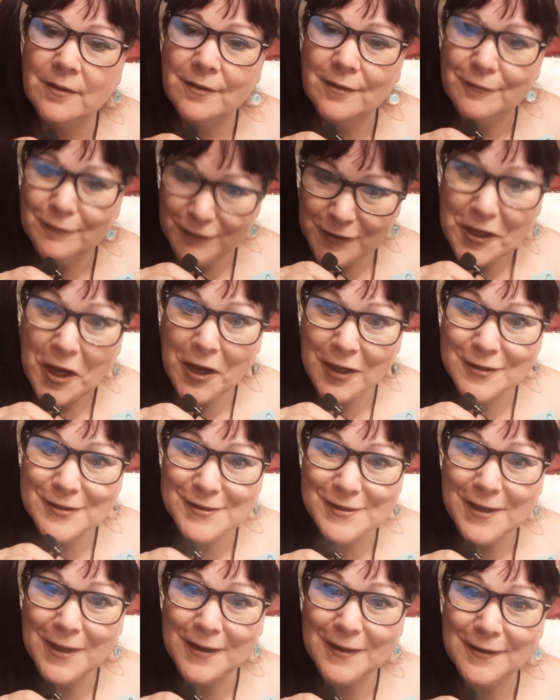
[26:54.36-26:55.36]

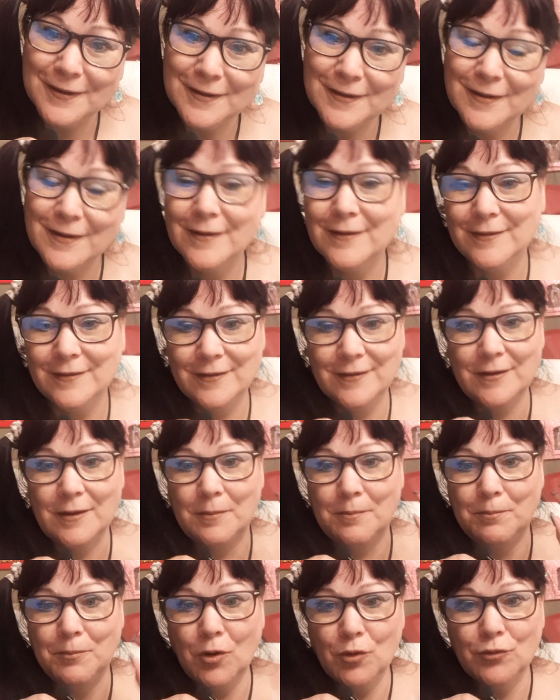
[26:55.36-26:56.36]
fiance,
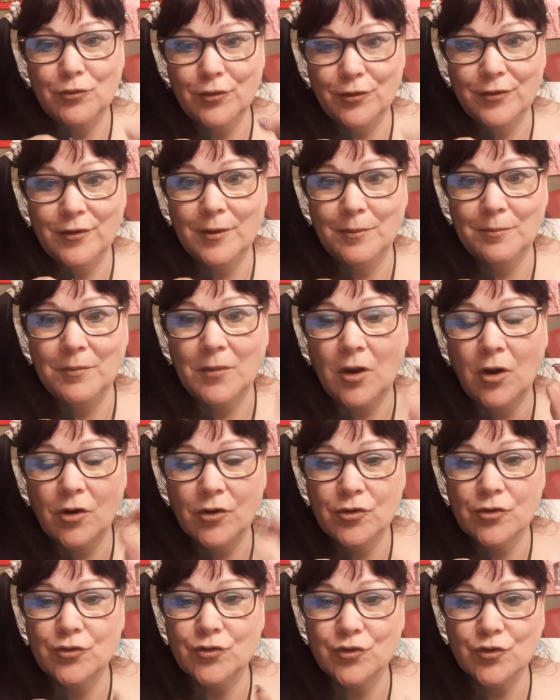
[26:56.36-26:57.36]
both of them are
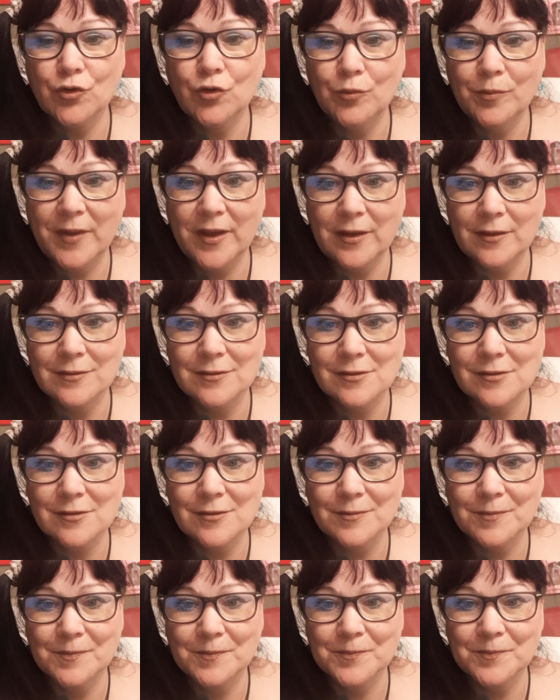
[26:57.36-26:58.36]
your
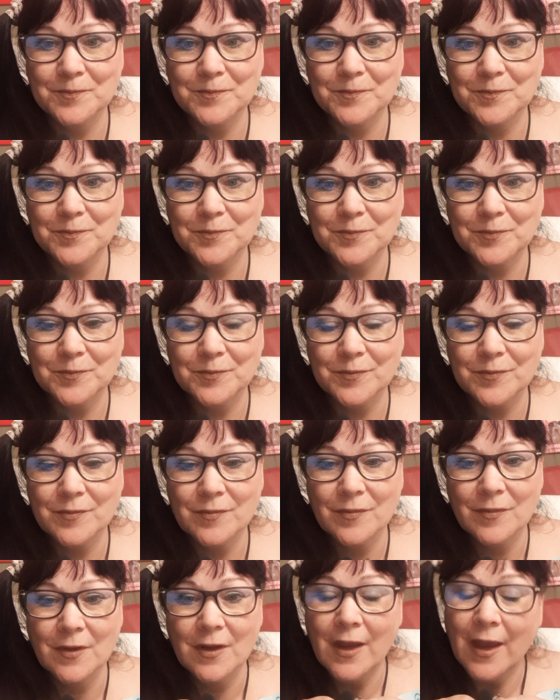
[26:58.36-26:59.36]
soulmates
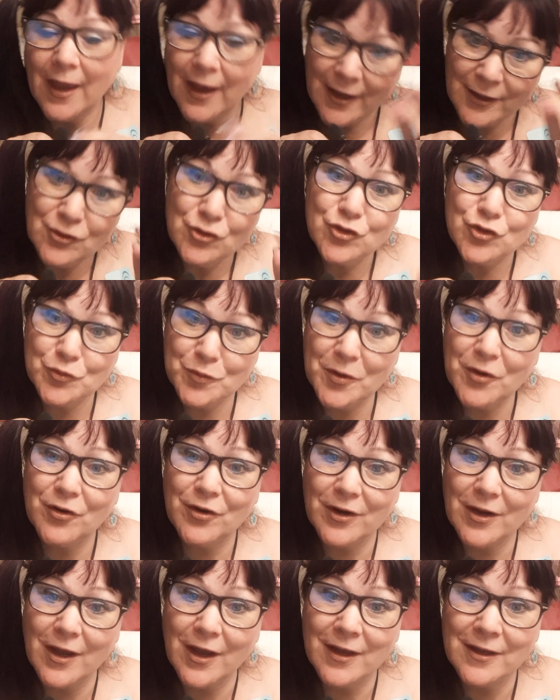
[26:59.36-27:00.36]
and your
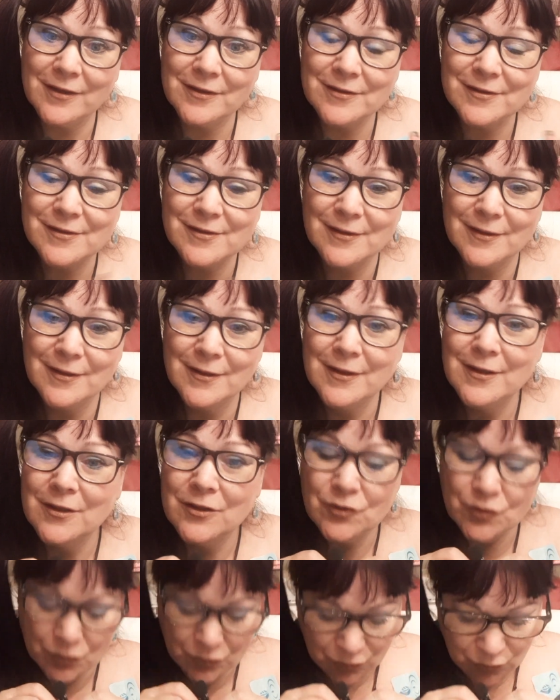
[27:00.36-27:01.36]
spirit guides.
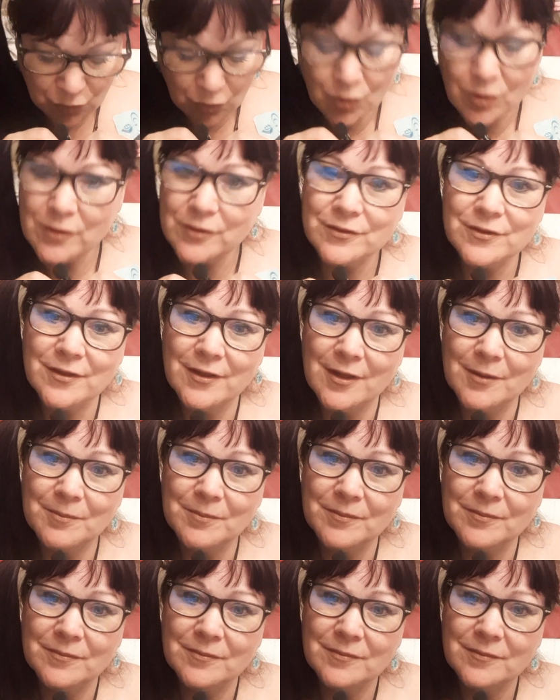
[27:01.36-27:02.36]
So talk to
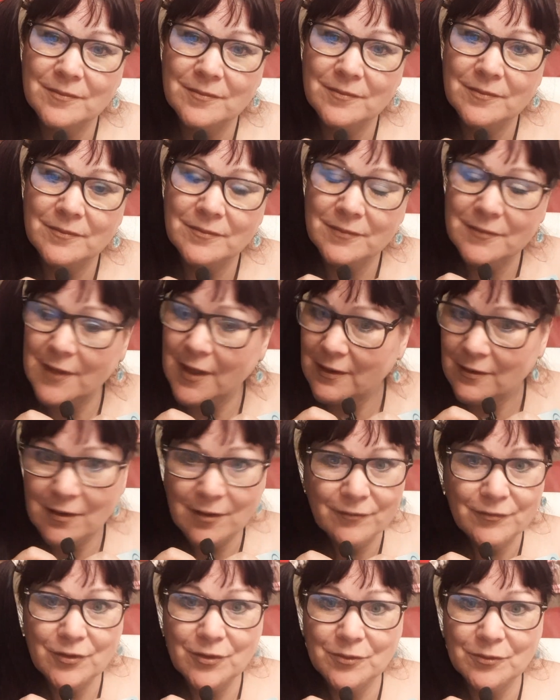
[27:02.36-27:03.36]
them. They
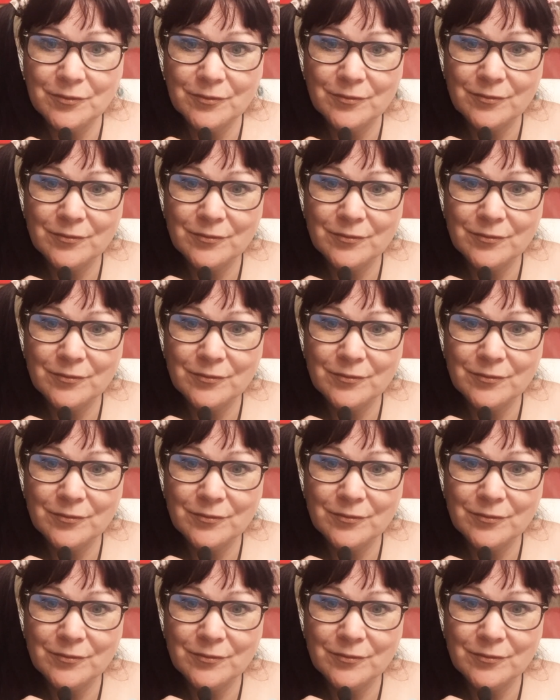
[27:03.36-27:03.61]
love you.